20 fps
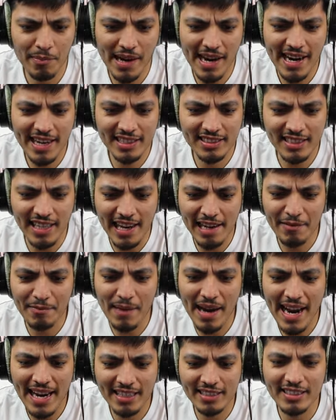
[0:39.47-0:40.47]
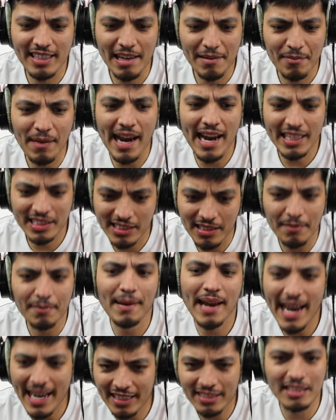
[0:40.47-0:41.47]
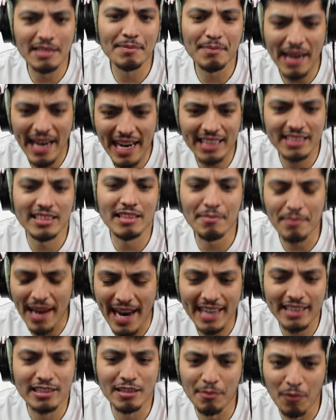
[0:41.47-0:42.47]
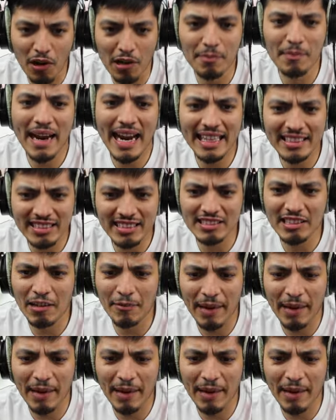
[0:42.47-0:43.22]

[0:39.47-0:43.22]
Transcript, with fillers: Max and Max and Max and Max and Max and Max and more Maxes.